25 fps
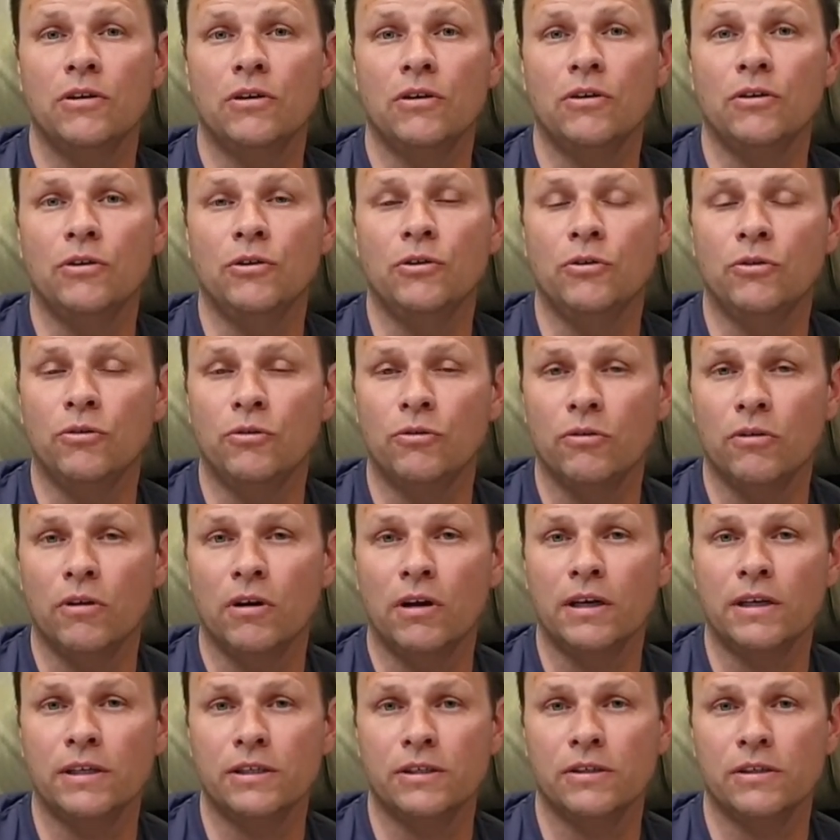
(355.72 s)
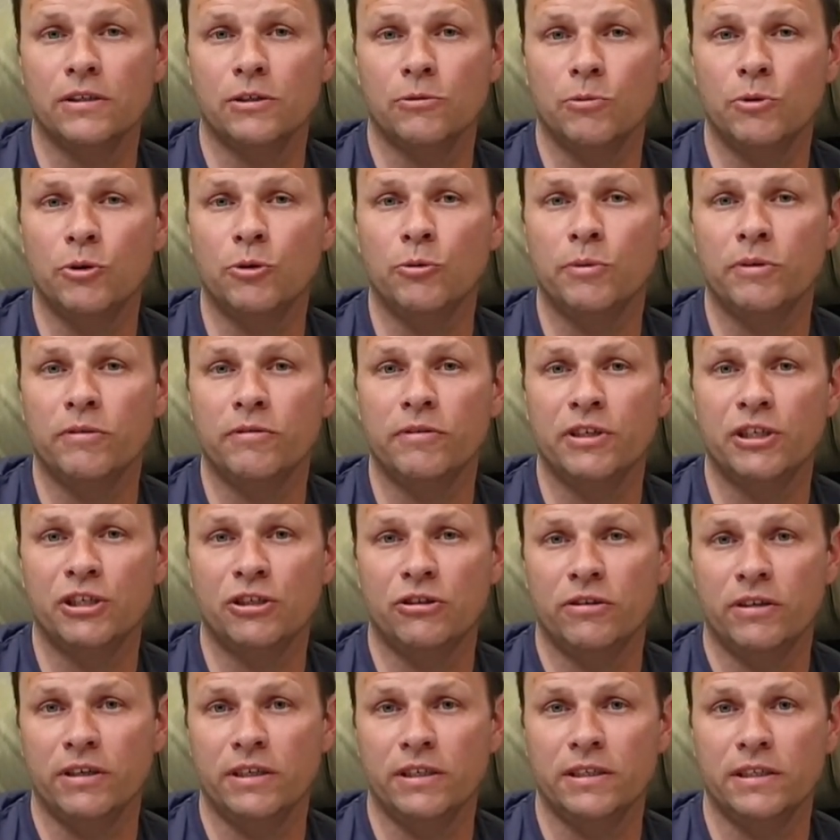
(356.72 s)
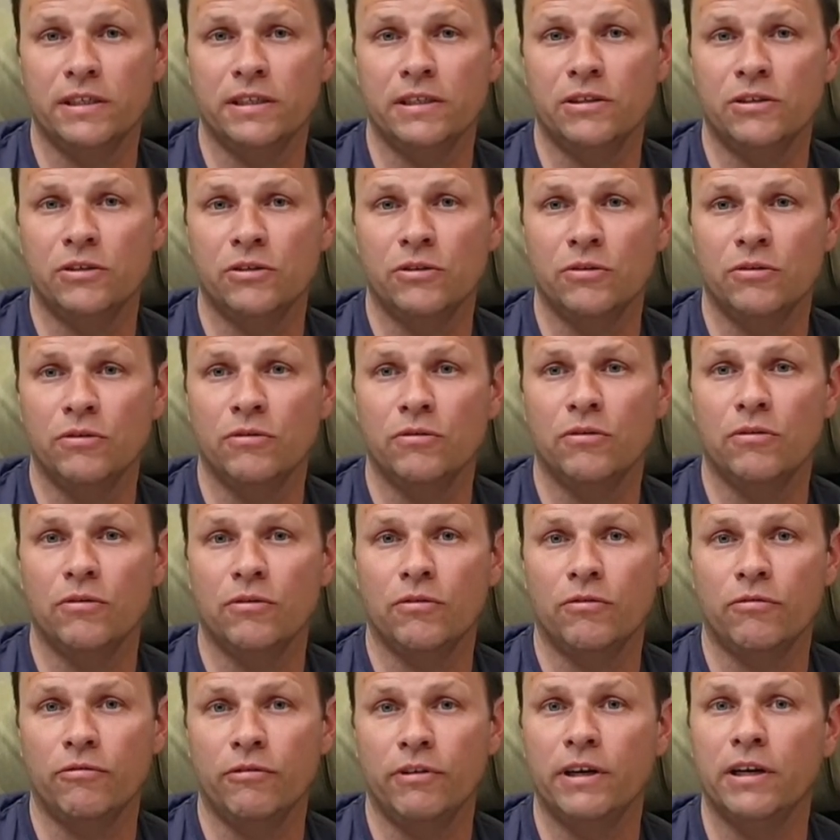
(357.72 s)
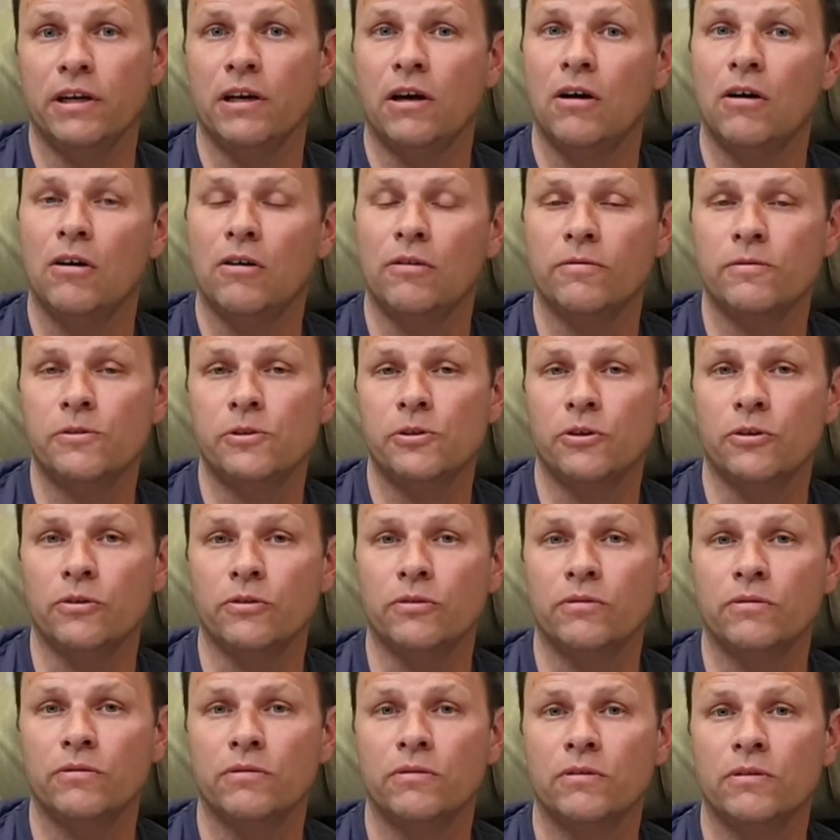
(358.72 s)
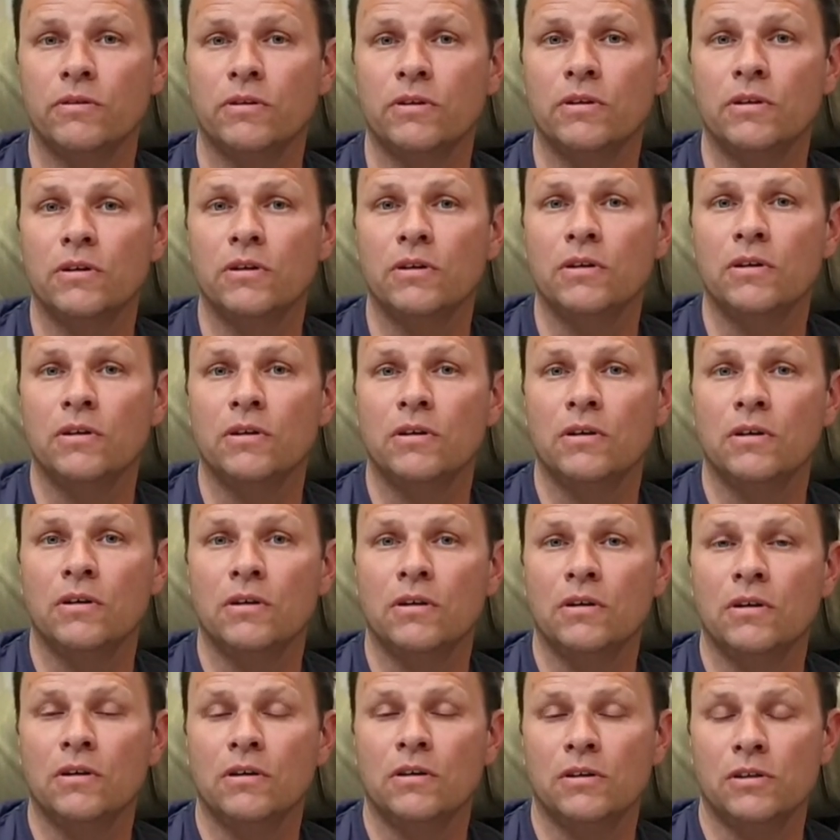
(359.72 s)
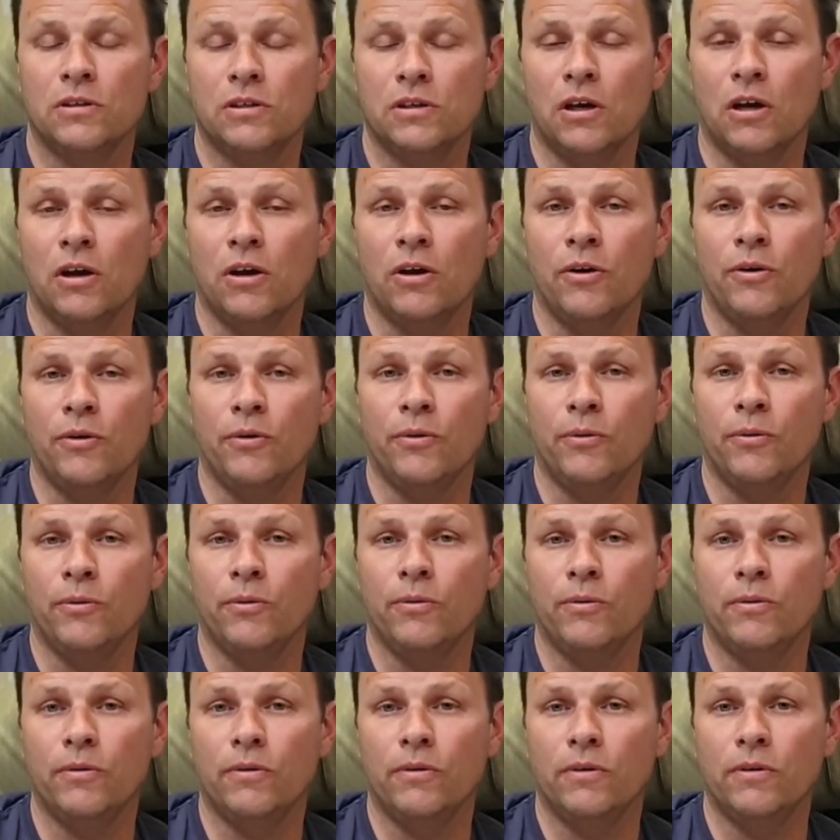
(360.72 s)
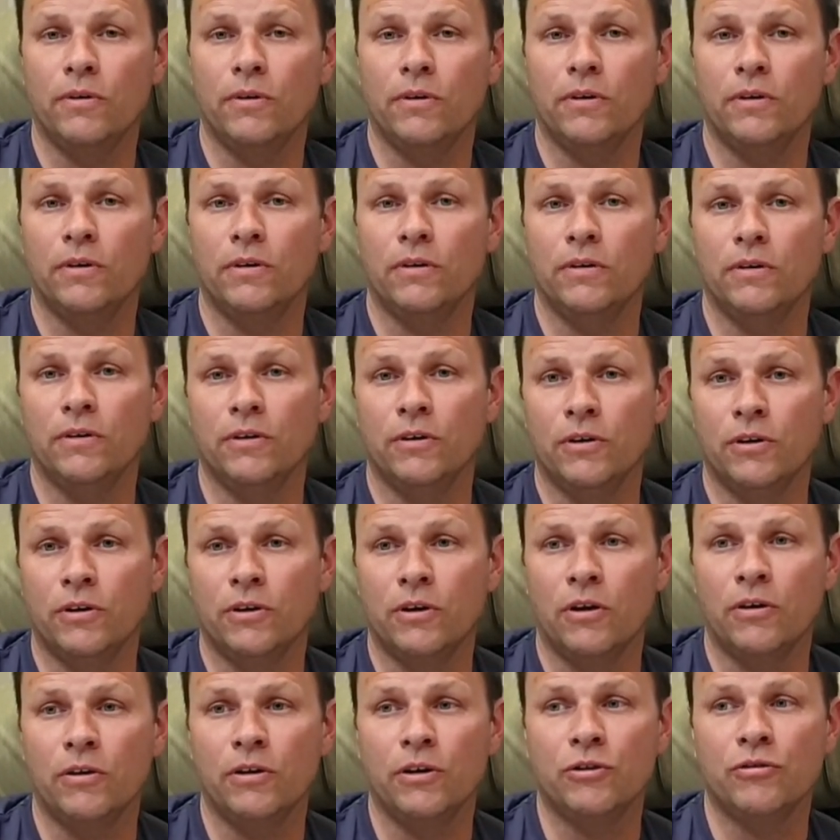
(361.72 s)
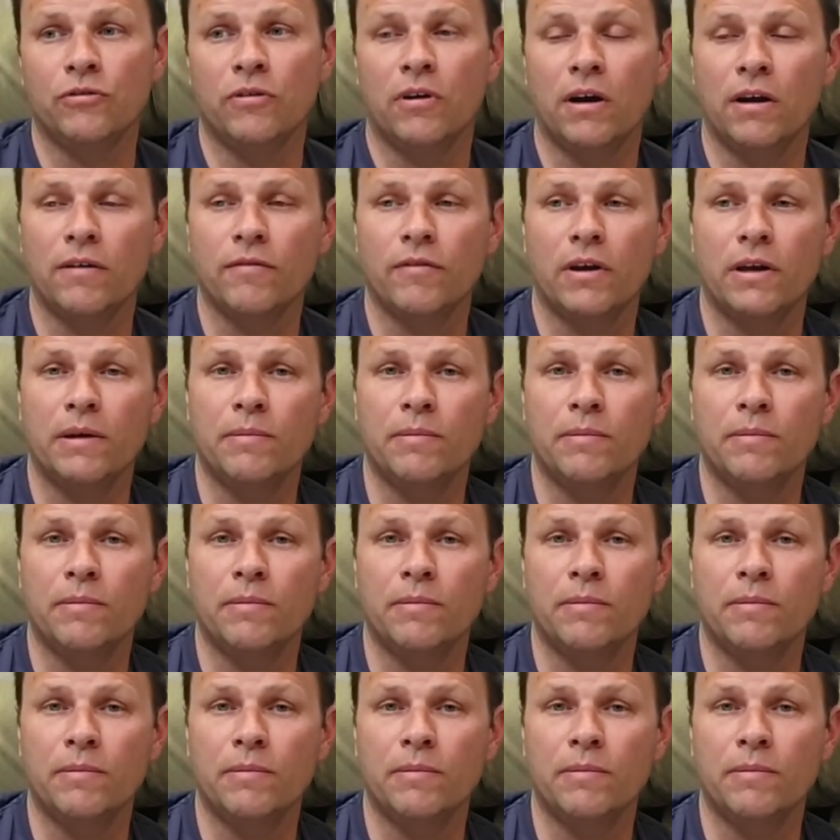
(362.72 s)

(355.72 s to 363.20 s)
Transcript: your license will be restricted to 3.5 ton. So you can only drive a